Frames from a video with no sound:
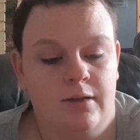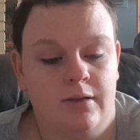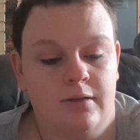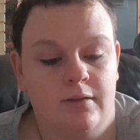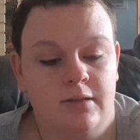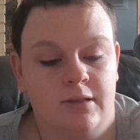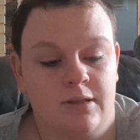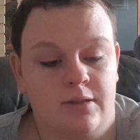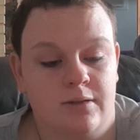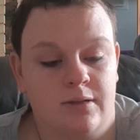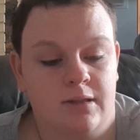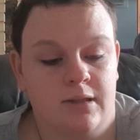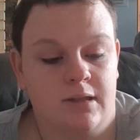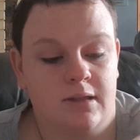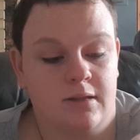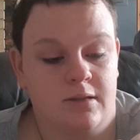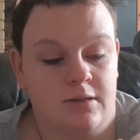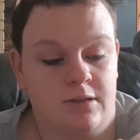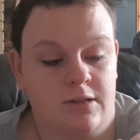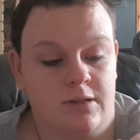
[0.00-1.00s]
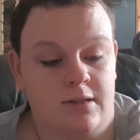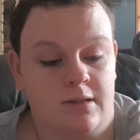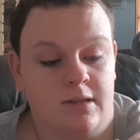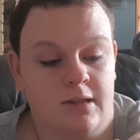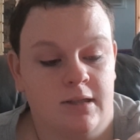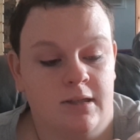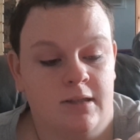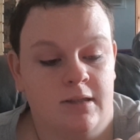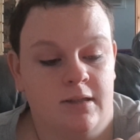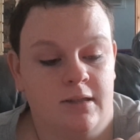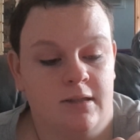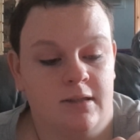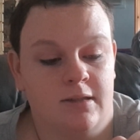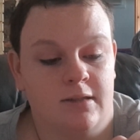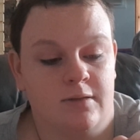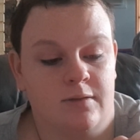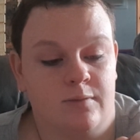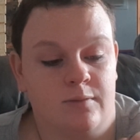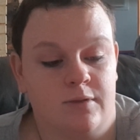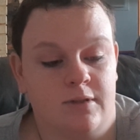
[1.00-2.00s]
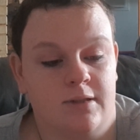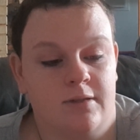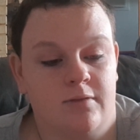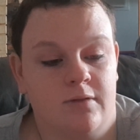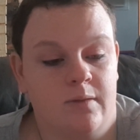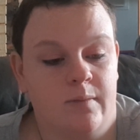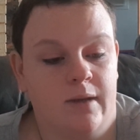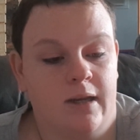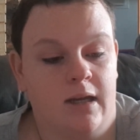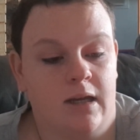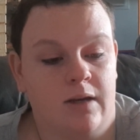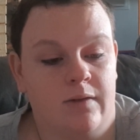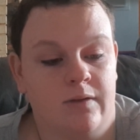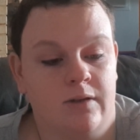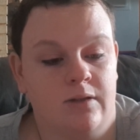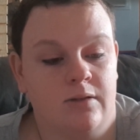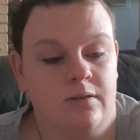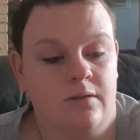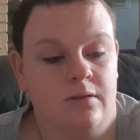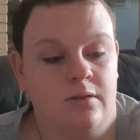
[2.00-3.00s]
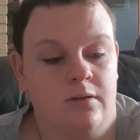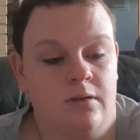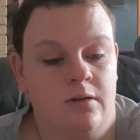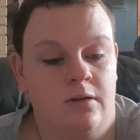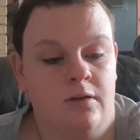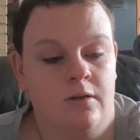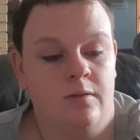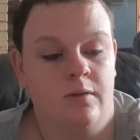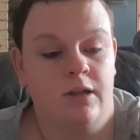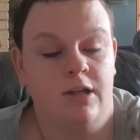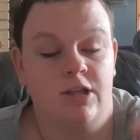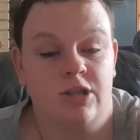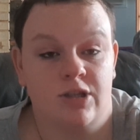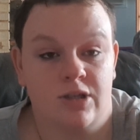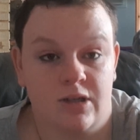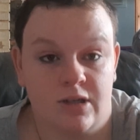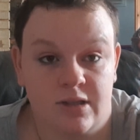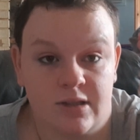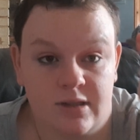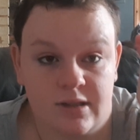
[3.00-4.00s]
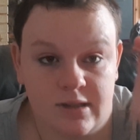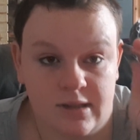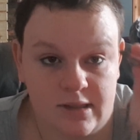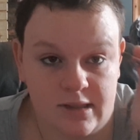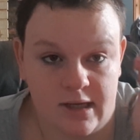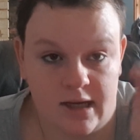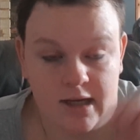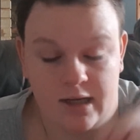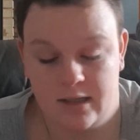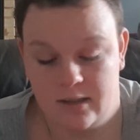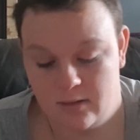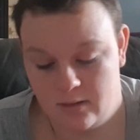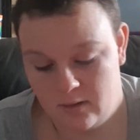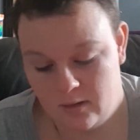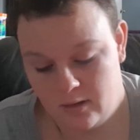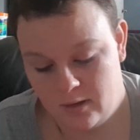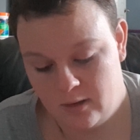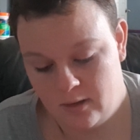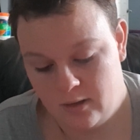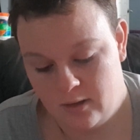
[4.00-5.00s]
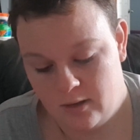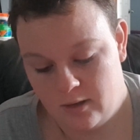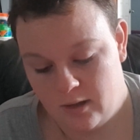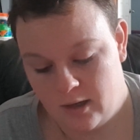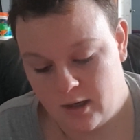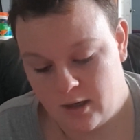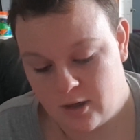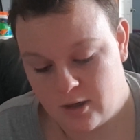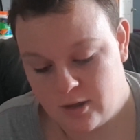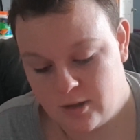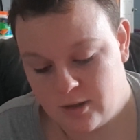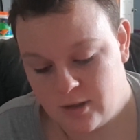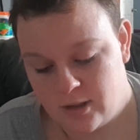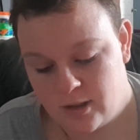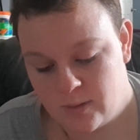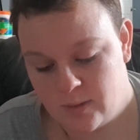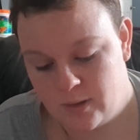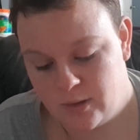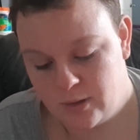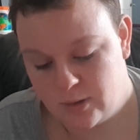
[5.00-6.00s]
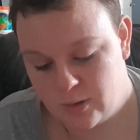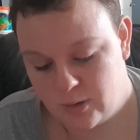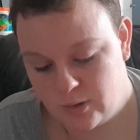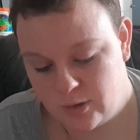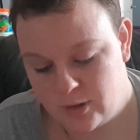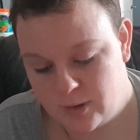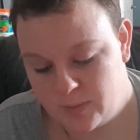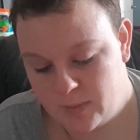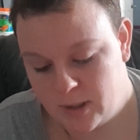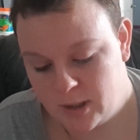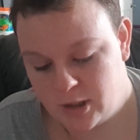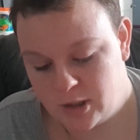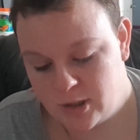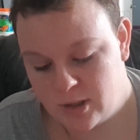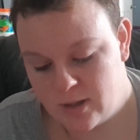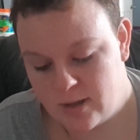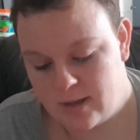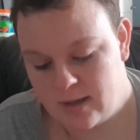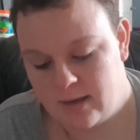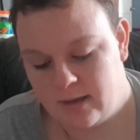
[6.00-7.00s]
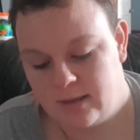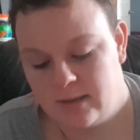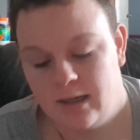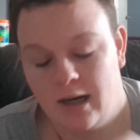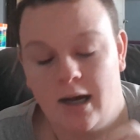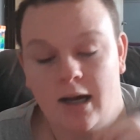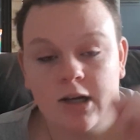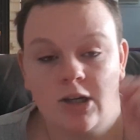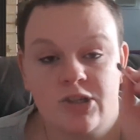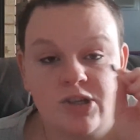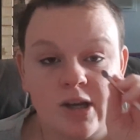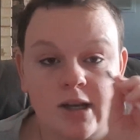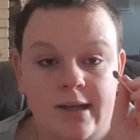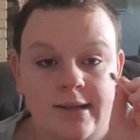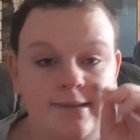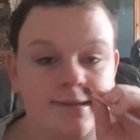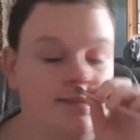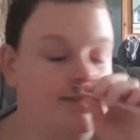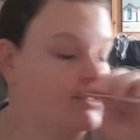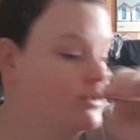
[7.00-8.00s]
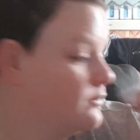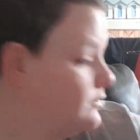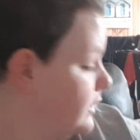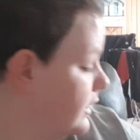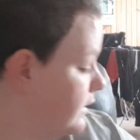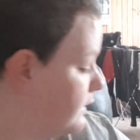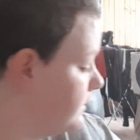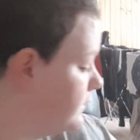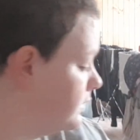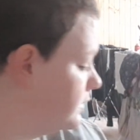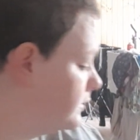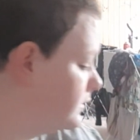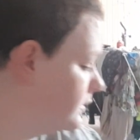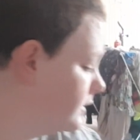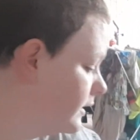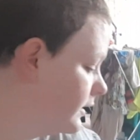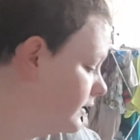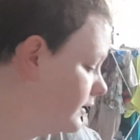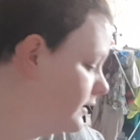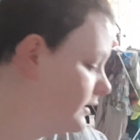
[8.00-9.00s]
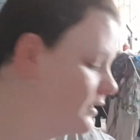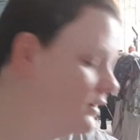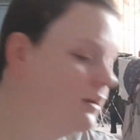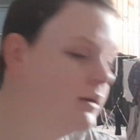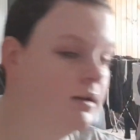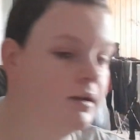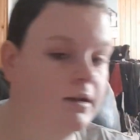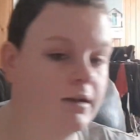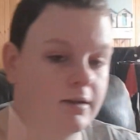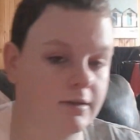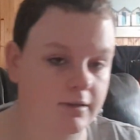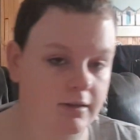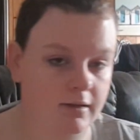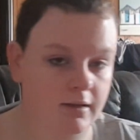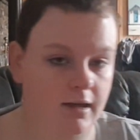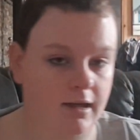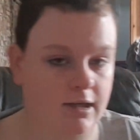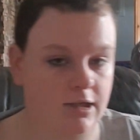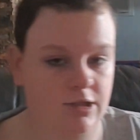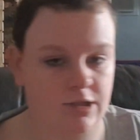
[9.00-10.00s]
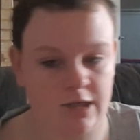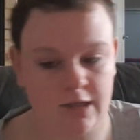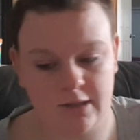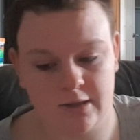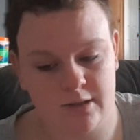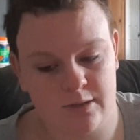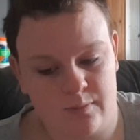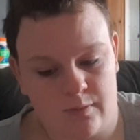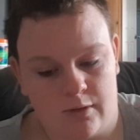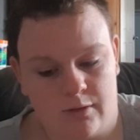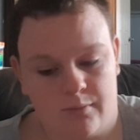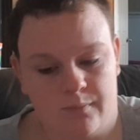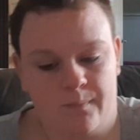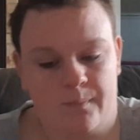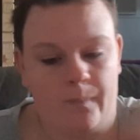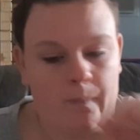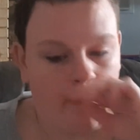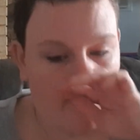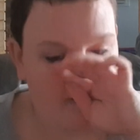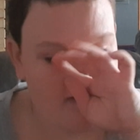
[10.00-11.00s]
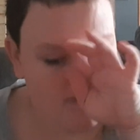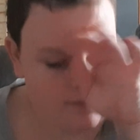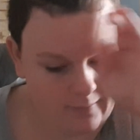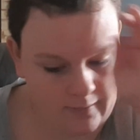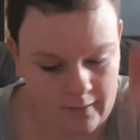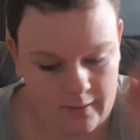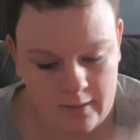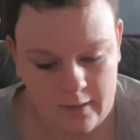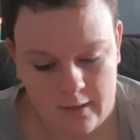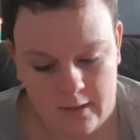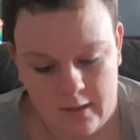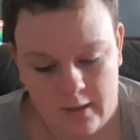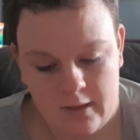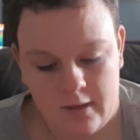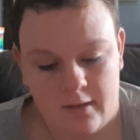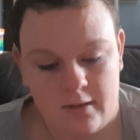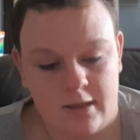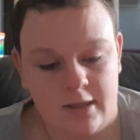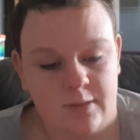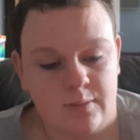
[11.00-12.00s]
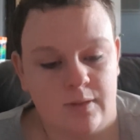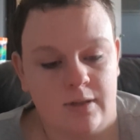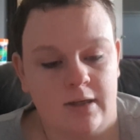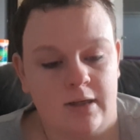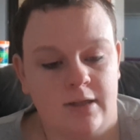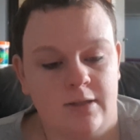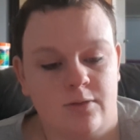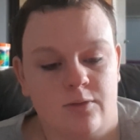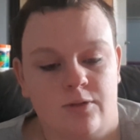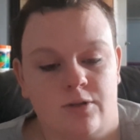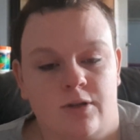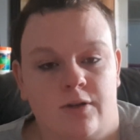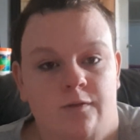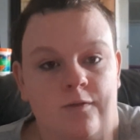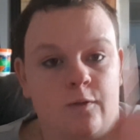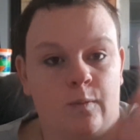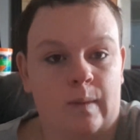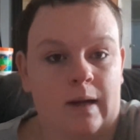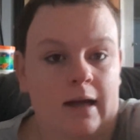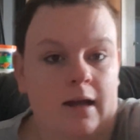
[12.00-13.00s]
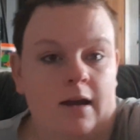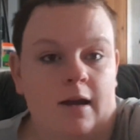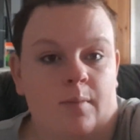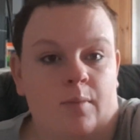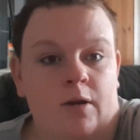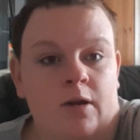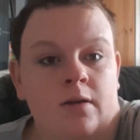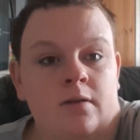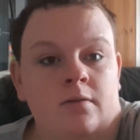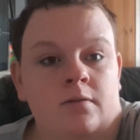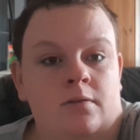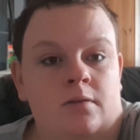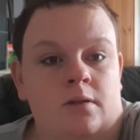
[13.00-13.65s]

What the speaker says: Literally, it's just cleaned it and there's water still coming out of it. It's just stained. I use this one to smudge the dark shades in together and then the lighter shades as well. This one is also for my eyebrow.